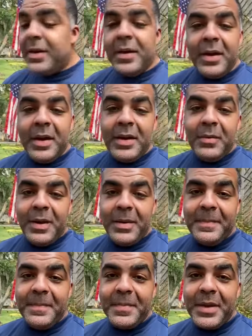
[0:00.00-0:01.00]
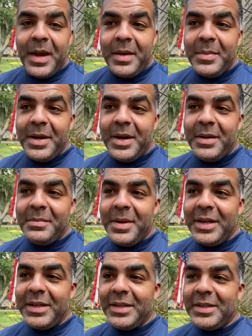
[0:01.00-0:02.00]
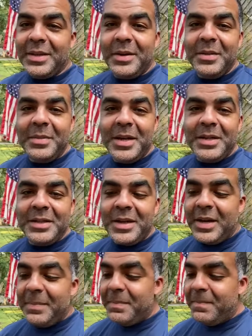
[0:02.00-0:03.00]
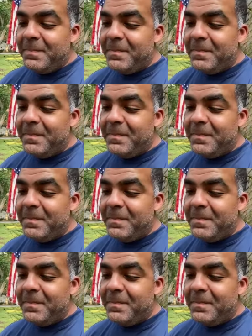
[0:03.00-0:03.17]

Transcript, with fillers: anyway, I'm going to make this 30 minute job